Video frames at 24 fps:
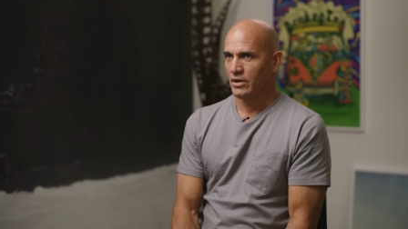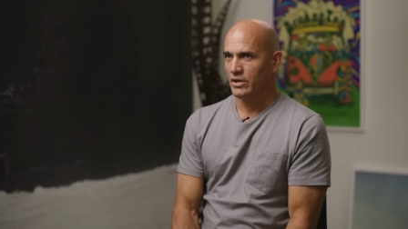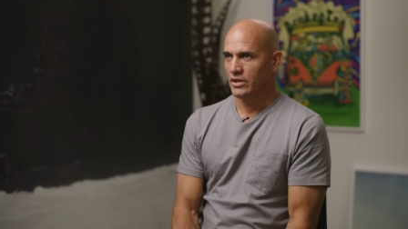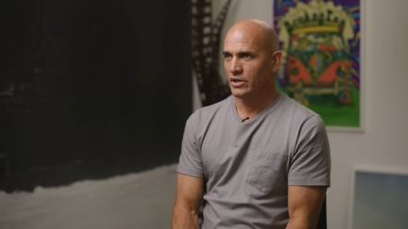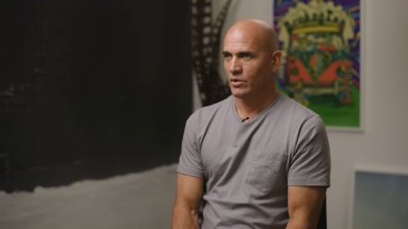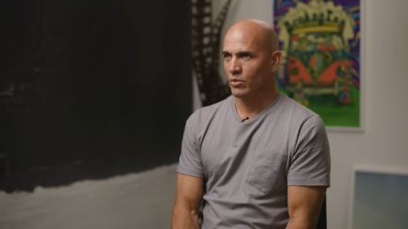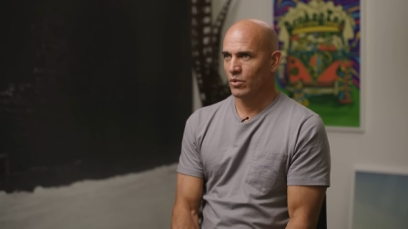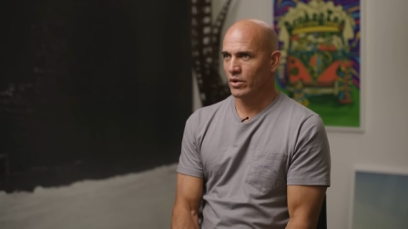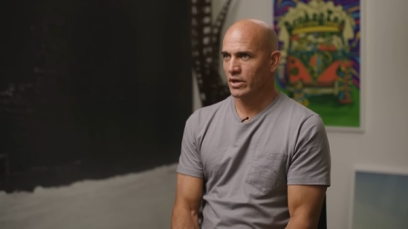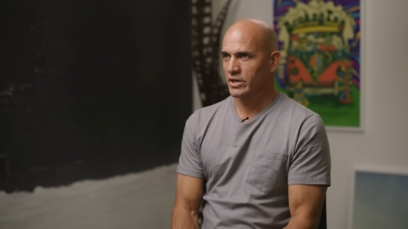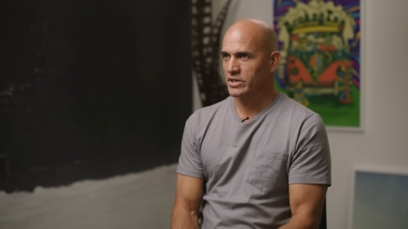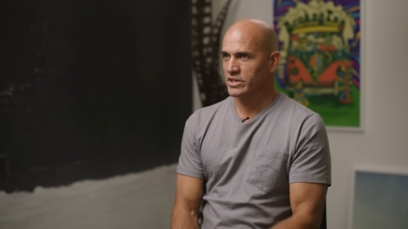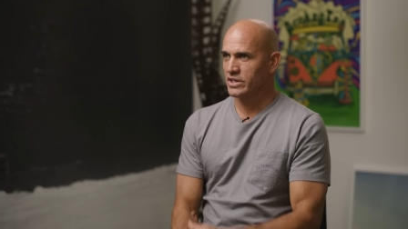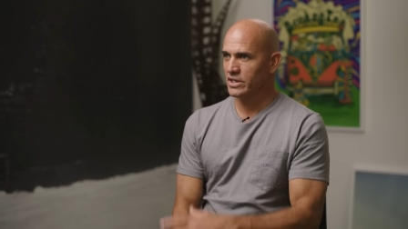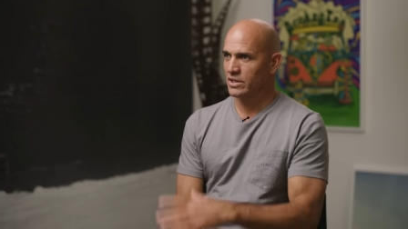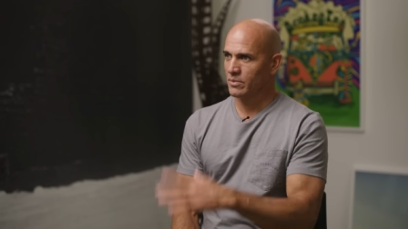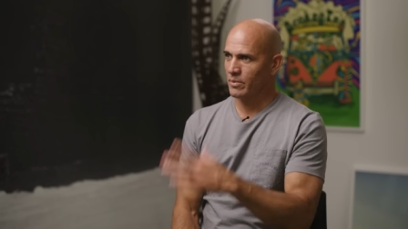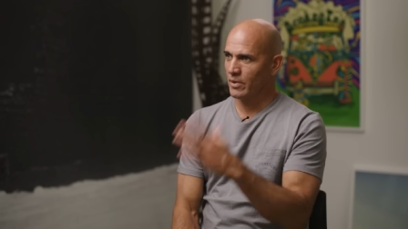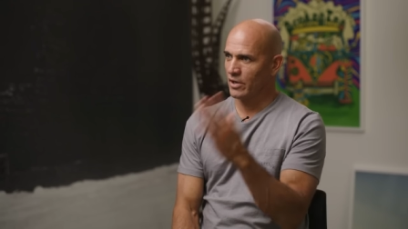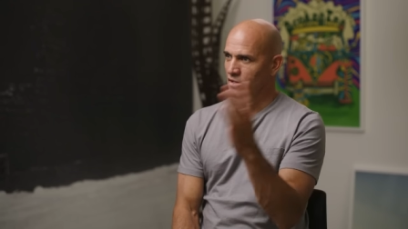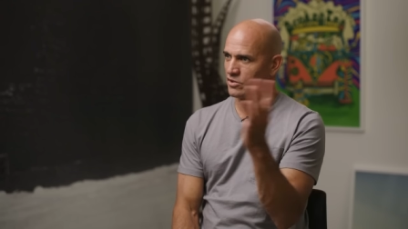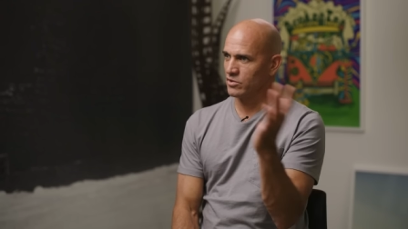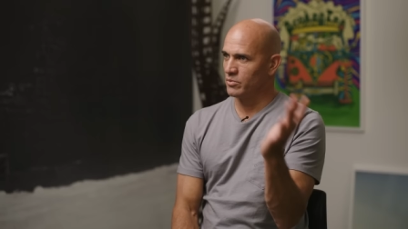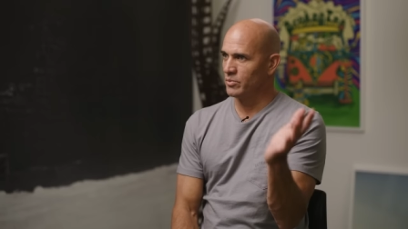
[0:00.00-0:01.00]
you want to see
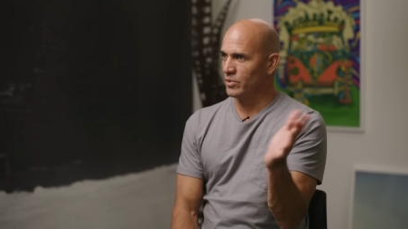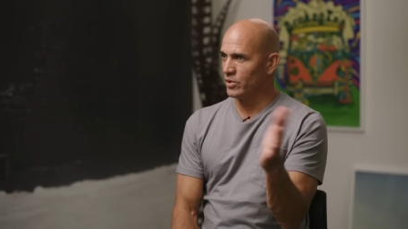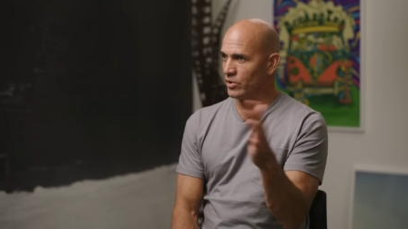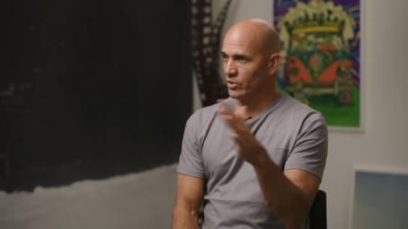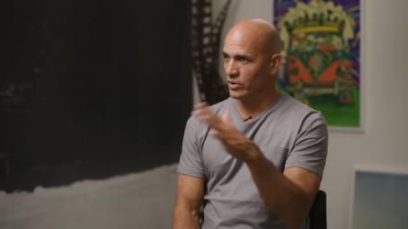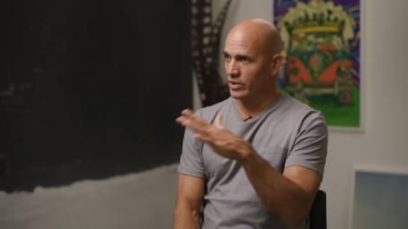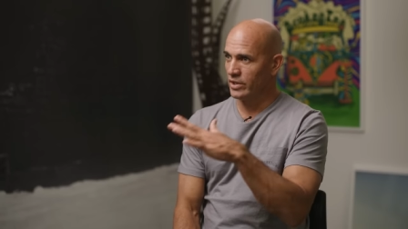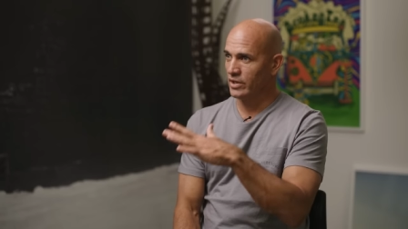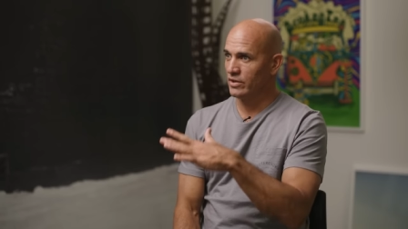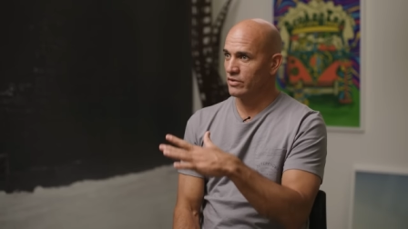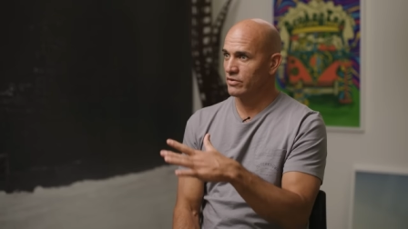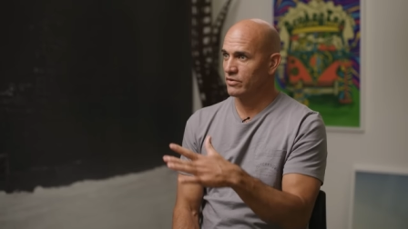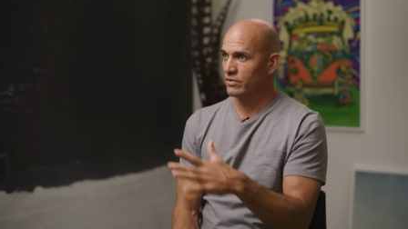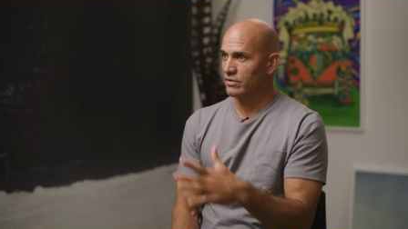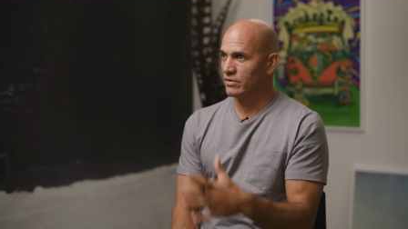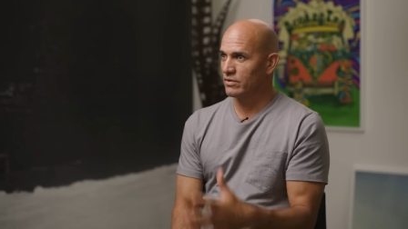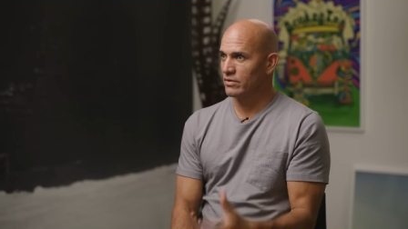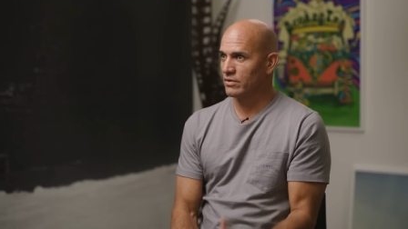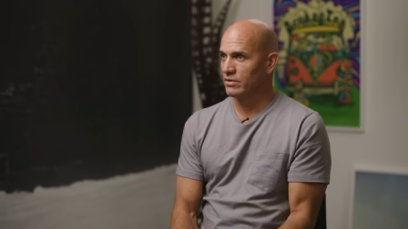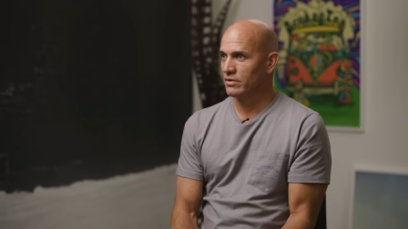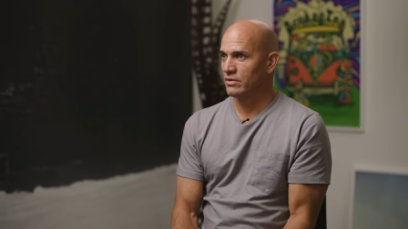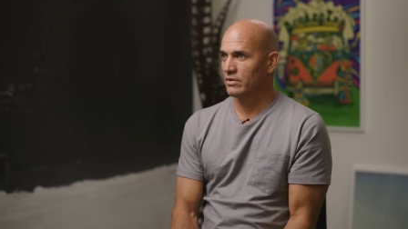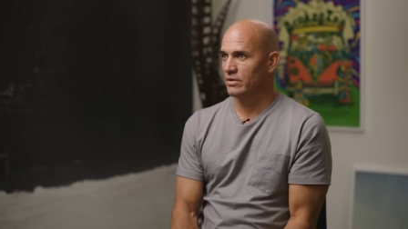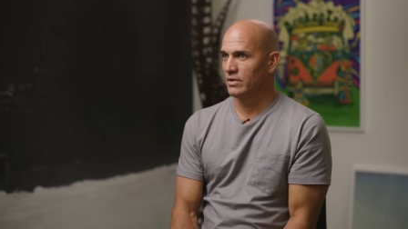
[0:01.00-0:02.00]
the possibilities,
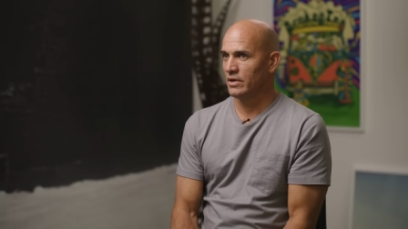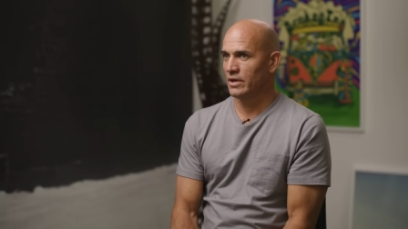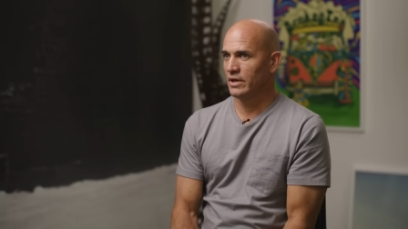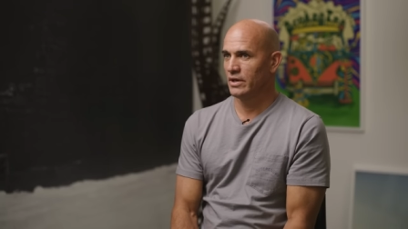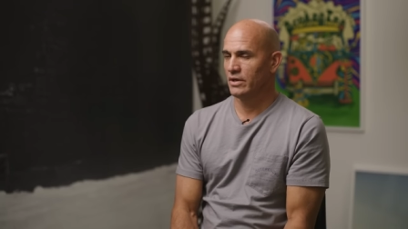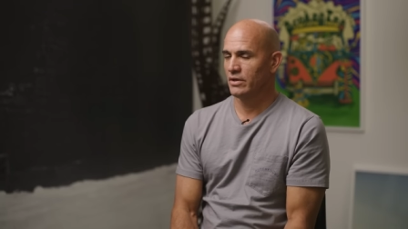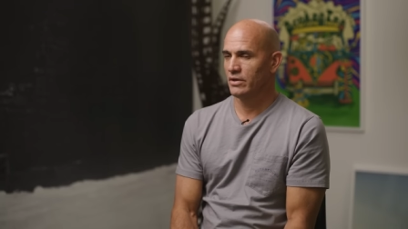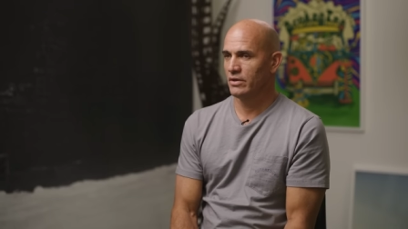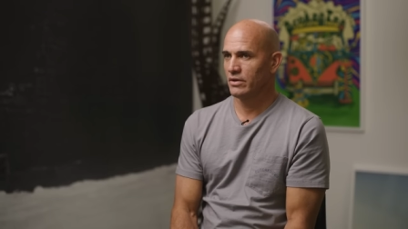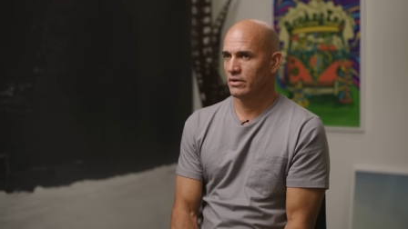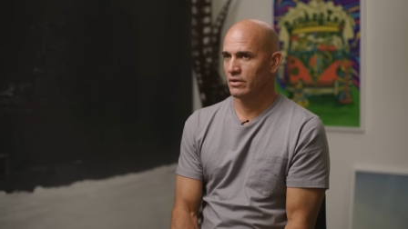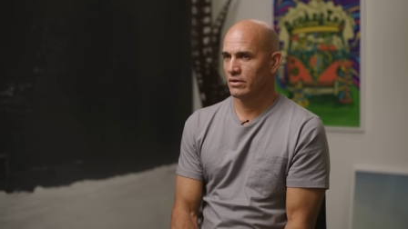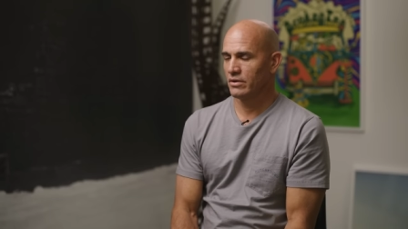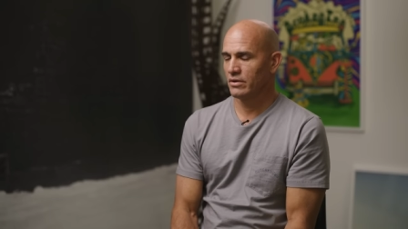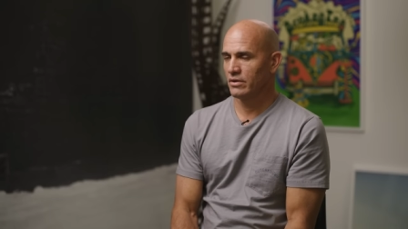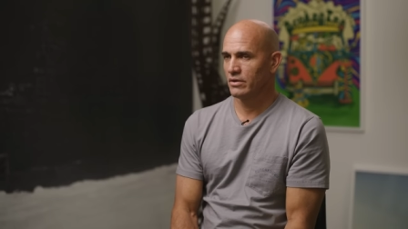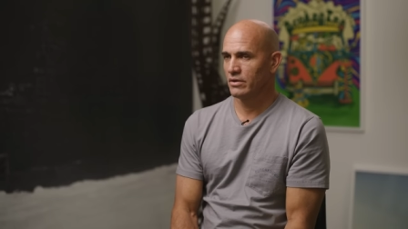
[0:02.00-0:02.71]
and